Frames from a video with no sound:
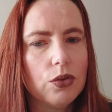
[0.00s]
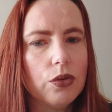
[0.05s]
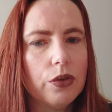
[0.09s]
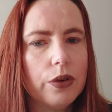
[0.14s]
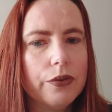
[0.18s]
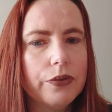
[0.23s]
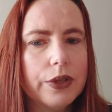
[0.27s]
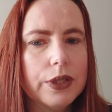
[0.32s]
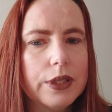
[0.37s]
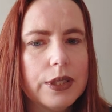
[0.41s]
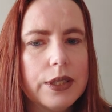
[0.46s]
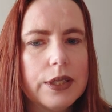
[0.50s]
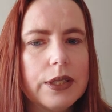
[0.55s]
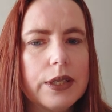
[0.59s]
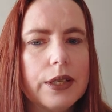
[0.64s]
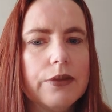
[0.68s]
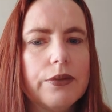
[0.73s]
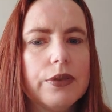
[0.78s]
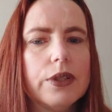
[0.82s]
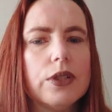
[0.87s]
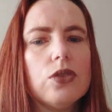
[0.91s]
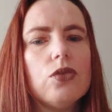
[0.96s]
Or if
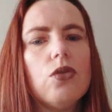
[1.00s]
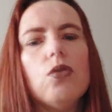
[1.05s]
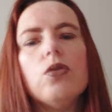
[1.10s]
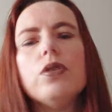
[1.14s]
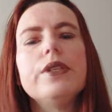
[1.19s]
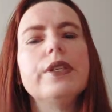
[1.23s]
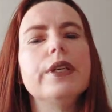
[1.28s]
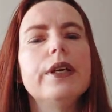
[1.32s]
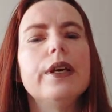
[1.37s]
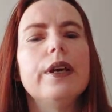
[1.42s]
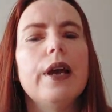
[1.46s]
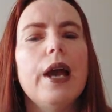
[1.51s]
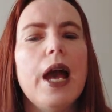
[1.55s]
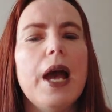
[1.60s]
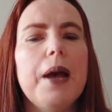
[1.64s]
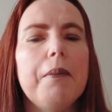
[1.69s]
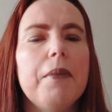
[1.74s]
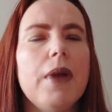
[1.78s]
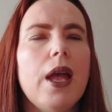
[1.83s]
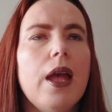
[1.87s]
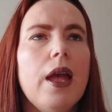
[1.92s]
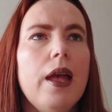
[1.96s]
it's causing
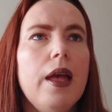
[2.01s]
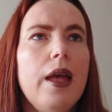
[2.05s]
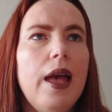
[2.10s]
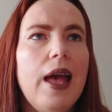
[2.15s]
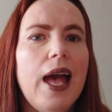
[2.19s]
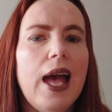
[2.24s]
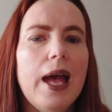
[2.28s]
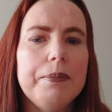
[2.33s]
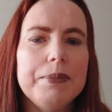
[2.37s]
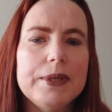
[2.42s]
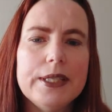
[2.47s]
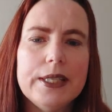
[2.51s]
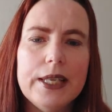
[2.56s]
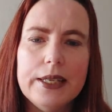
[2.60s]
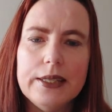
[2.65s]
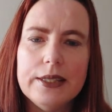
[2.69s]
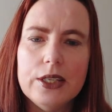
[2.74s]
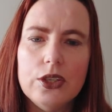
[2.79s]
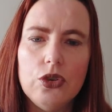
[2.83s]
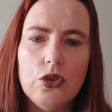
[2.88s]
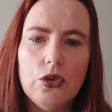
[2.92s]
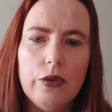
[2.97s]

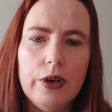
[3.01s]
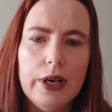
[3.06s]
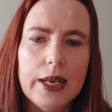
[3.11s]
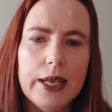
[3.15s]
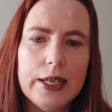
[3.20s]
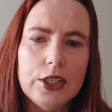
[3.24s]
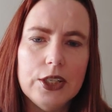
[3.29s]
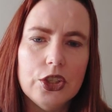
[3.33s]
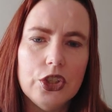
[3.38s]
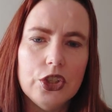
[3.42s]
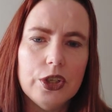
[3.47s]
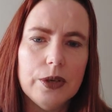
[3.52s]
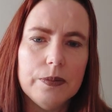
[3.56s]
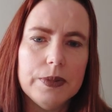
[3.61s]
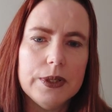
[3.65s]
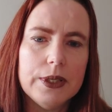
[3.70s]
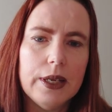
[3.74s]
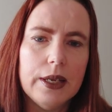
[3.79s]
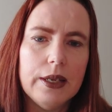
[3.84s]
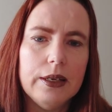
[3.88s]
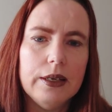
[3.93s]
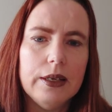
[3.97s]
upset in your
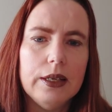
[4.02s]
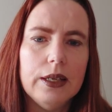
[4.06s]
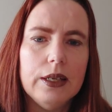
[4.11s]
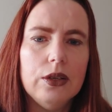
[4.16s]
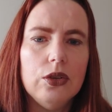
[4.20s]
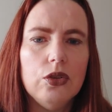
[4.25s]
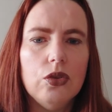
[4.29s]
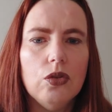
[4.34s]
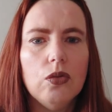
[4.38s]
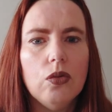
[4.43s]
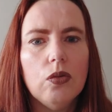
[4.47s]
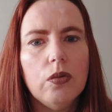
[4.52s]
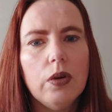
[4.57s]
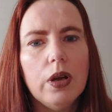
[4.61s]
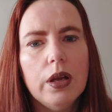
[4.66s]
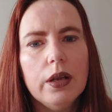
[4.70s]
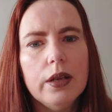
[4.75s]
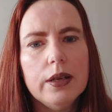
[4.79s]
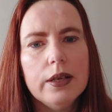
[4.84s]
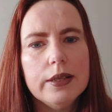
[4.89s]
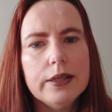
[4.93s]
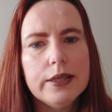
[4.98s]
relationships and in your
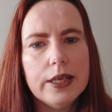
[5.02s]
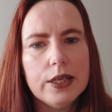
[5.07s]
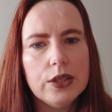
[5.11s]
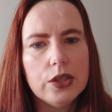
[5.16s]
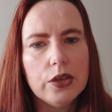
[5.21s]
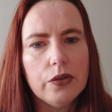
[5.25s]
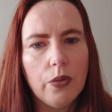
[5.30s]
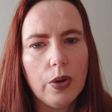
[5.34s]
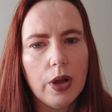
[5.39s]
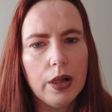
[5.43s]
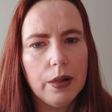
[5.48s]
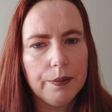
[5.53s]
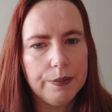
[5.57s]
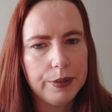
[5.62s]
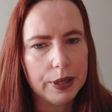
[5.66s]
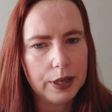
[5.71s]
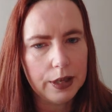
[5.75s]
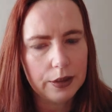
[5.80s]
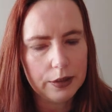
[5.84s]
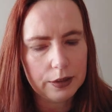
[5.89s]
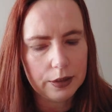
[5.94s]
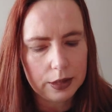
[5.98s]
sense of
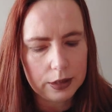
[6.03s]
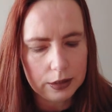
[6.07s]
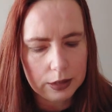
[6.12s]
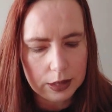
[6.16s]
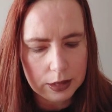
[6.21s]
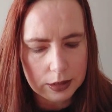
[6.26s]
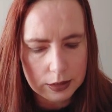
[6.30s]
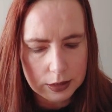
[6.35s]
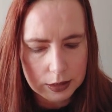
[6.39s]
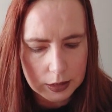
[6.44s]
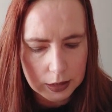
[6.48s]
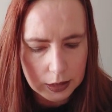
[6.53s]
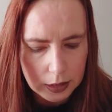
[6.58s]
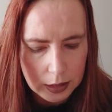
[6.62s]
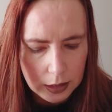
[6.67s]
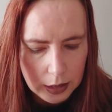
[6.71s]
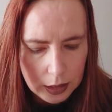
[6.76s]
well-being, then yes,